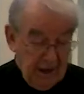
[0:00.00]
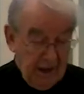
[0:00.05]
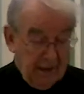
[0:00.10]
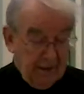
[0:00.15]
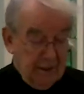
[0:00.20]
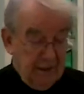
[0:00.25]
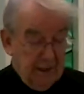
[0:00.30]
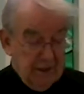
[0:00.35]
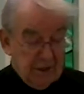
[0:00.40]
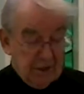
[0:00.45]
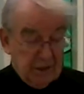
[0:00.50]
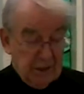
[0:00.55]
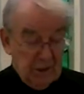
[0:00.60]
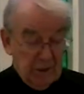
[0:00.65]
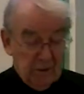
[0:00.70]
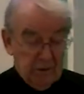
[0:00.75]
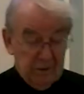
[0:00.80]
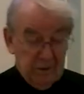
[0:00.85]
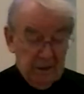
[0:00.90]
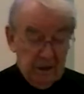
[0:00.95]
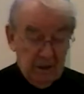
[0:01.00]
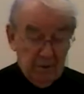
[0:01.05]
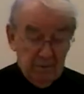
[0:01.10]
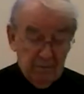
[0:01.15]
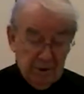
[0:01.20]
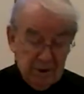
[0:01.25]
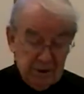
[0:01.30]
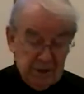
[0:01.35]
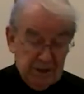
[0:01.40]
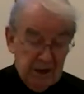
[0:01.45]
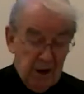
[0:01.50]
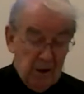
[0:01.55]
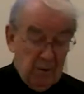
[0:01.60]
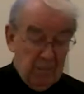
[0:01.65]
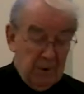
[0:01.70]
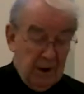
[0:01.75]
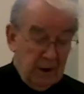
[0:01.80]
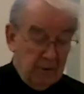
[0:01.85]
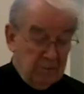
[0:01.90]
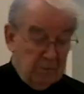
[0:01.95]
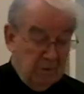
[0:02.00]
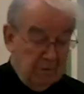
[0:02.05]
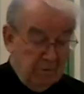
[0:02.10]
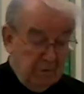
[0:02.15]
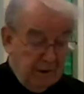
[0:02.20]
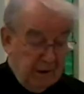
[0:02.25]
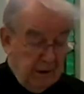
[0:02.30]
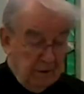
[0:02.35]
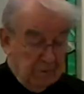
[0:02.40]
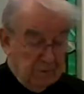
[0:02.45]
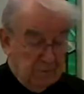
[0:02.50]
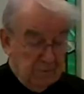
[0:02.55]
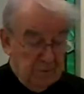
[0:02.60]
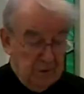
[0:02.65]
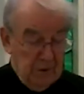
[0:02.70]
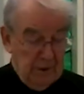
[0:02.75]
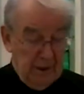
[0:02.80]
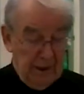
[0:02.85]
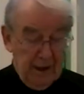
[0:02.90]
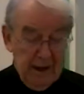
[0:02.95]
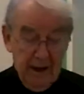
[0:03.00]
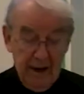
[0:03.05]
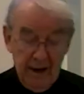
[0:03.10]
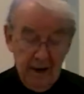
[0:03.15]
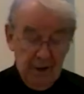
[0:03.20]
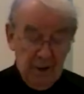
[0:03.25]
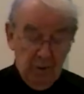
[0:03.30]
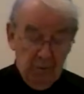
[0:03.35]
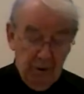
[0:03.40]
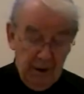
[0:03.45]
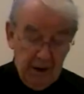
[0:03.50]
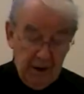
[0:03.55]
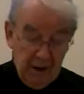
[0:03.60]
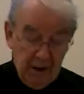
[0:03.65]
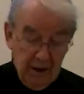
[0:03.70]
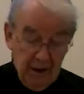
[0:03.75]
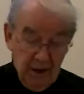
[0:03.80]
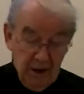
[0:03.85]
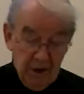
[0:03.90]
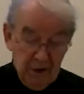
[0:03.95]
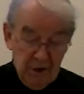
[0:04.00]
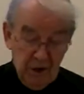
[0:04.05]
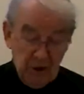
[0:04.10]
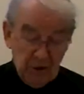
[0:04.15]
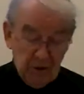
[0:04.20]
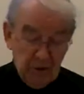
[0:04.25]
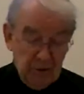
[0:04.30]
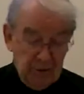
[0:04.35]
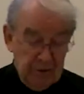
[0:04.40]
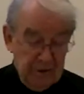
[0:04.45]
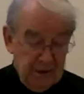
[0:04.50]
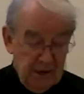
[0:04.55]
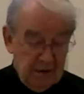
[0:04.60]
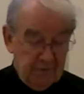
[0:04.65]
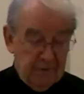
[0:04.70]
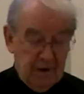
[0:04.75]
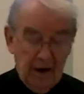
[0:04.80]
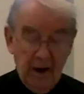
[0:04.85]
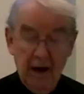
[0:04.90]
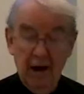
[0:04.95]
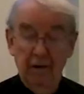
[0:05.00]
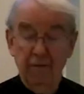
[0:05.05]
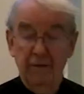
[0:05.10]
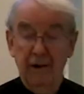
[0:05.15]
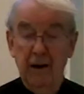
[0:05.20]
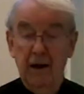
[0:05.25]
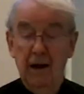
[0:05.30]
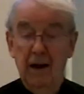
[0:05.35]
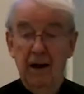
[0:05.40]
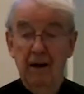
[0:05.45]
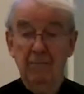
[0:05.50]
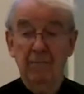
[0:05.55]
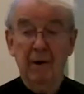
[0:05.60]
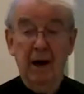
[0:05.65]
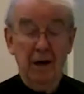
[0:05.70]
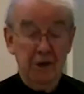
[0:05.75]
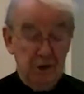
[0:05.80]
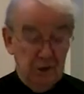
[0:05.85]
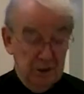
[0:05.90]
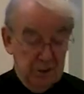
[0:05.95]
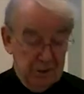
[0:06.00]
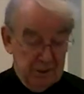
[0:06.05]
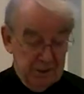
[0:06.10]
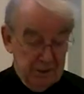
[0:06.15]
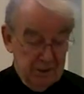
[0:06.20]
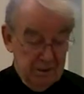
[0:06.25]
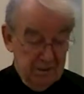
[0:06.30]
and his glory was now being revealed fully in a way she could never have imagined.